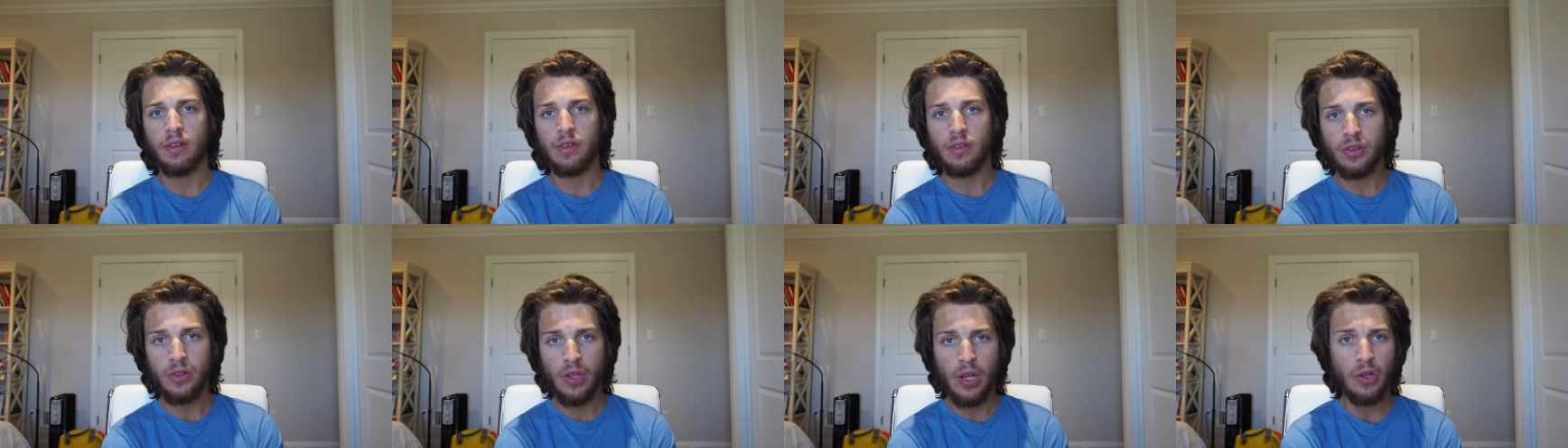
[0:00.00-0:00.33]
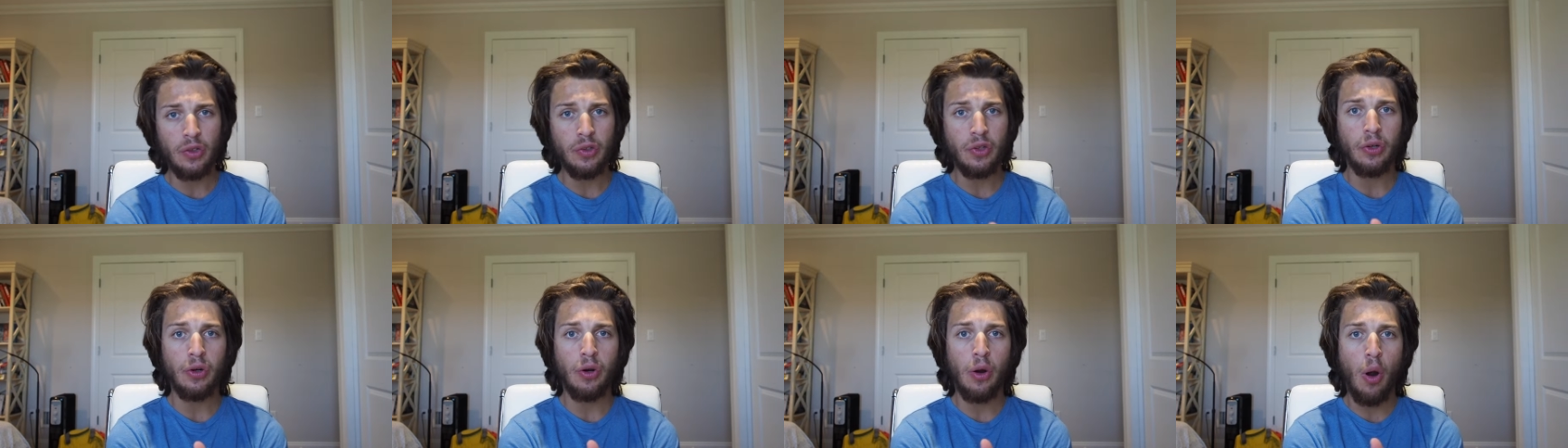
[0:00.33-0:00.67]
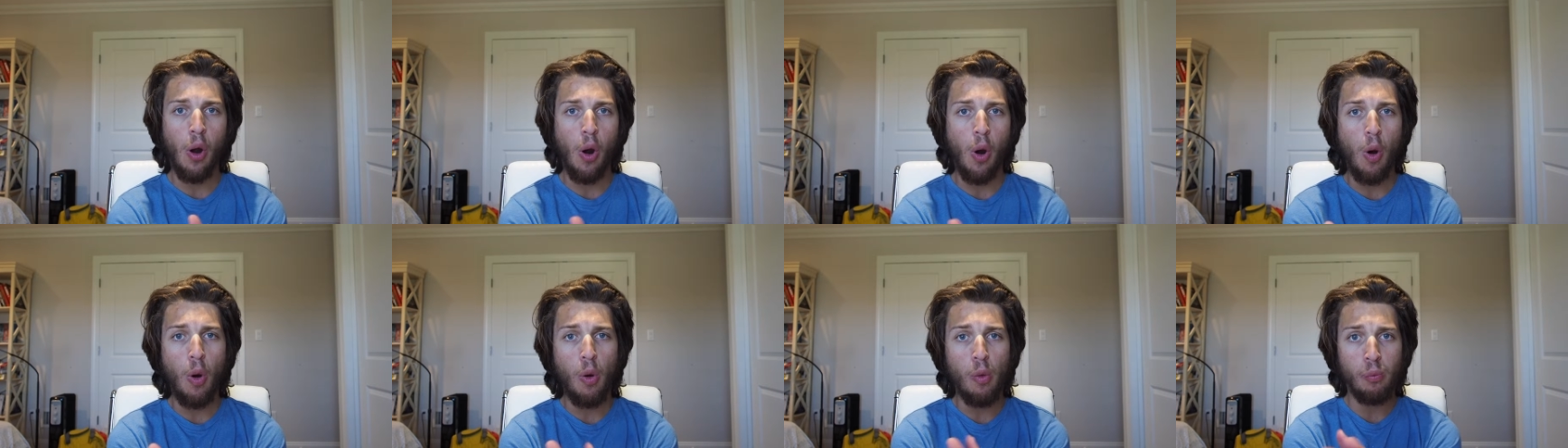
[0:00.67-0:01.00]
another
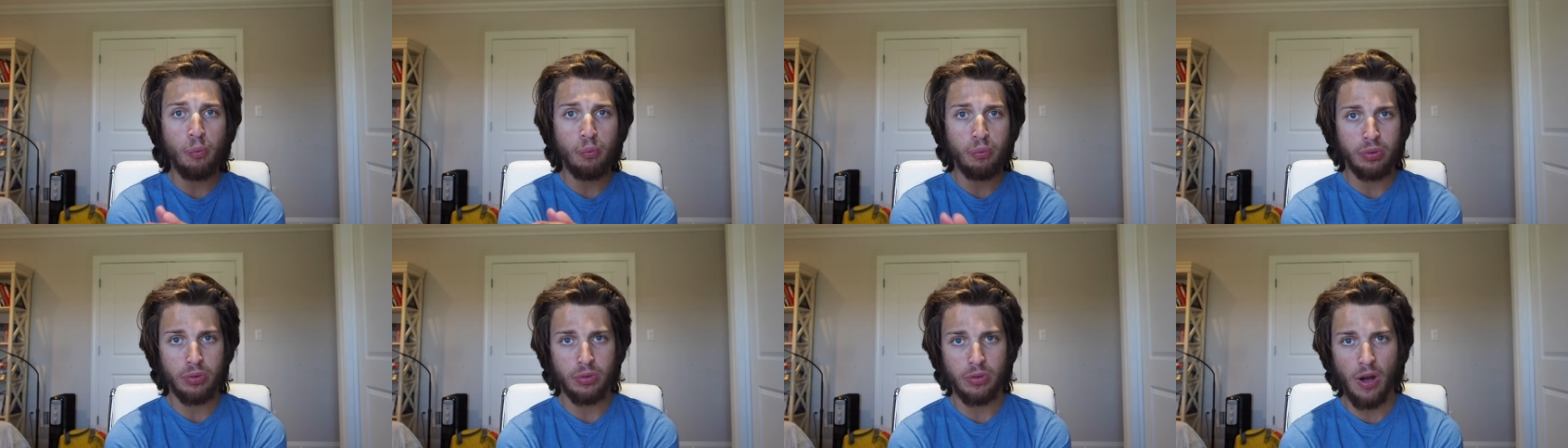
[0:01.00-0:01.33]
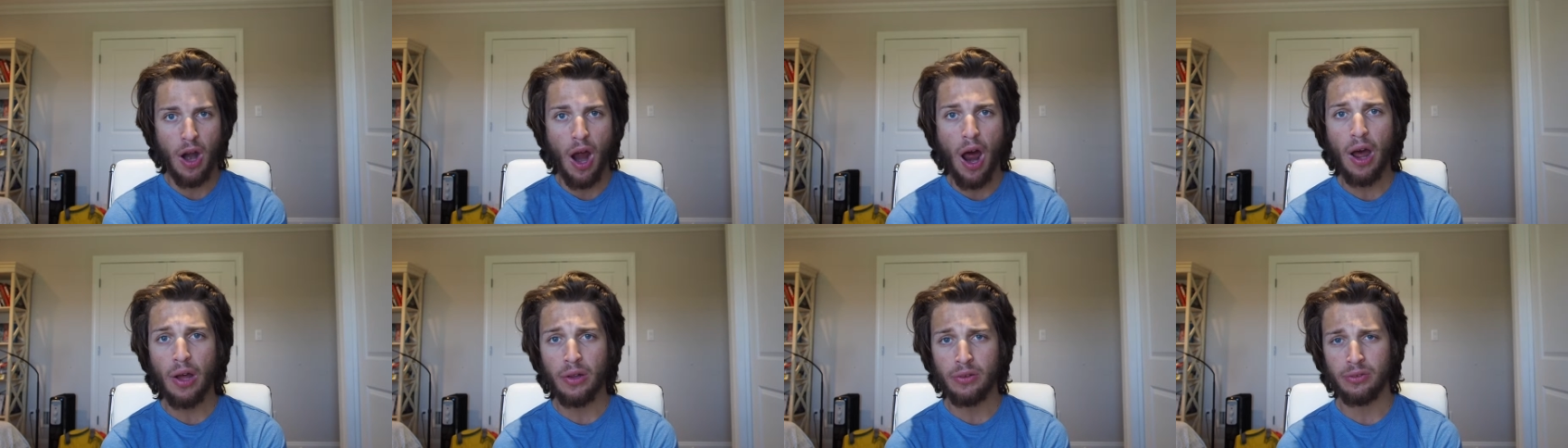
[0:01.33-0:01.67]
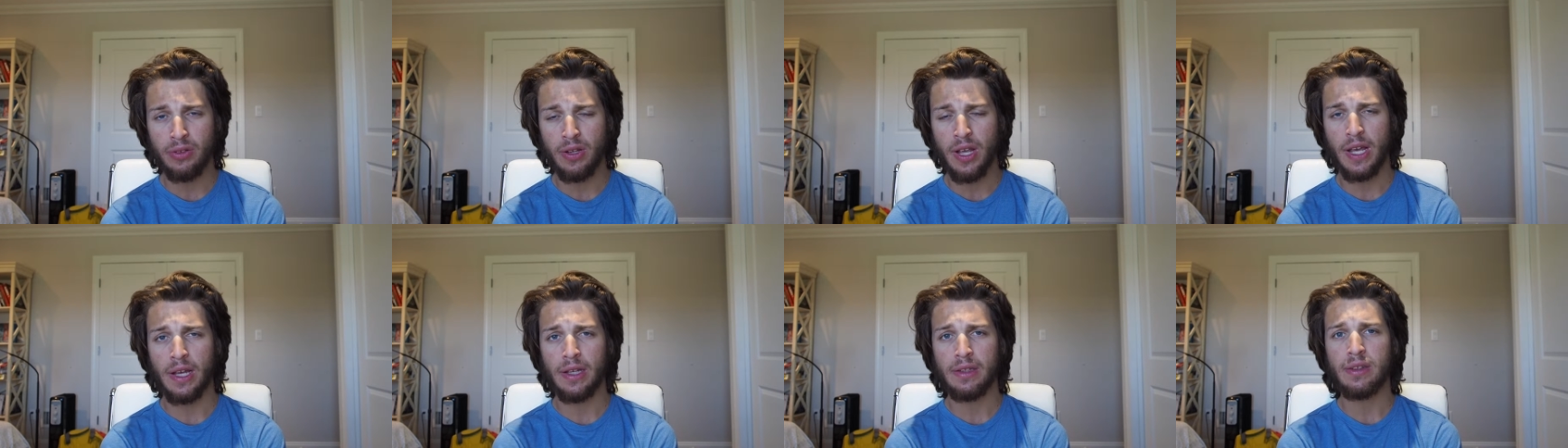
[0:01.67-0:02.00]
whole
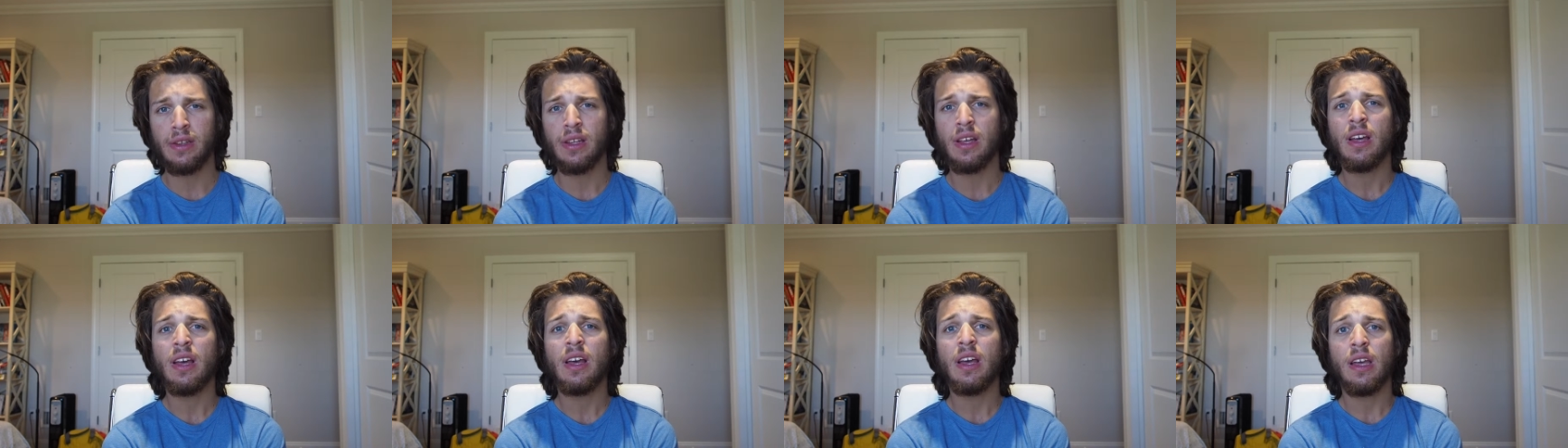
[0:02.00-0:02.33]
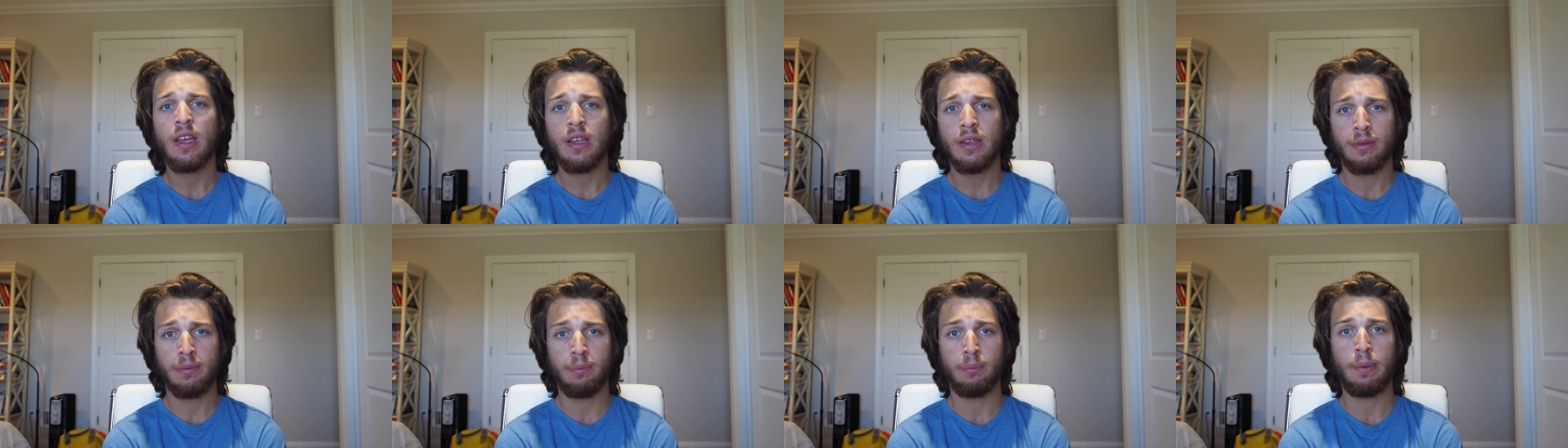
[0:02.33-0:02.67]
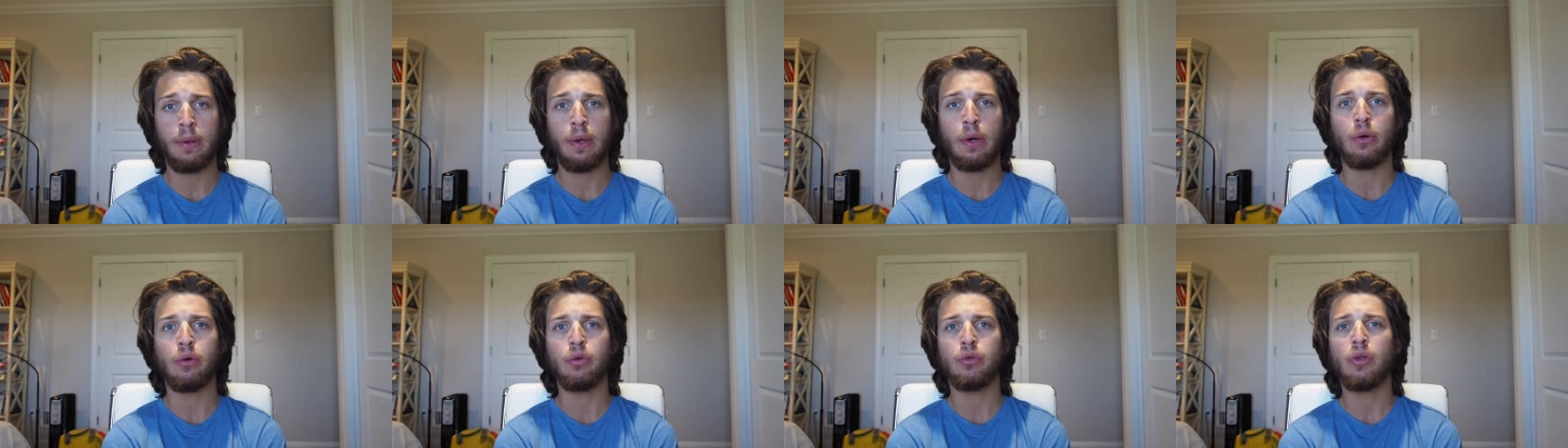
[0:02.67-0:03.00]
project is
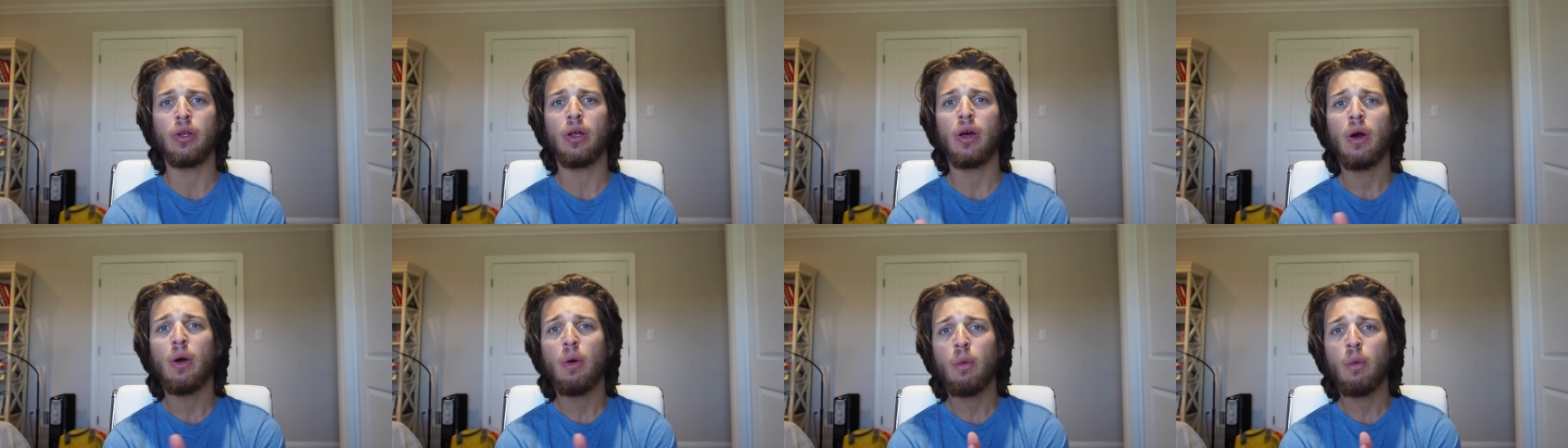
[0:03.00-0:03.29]
built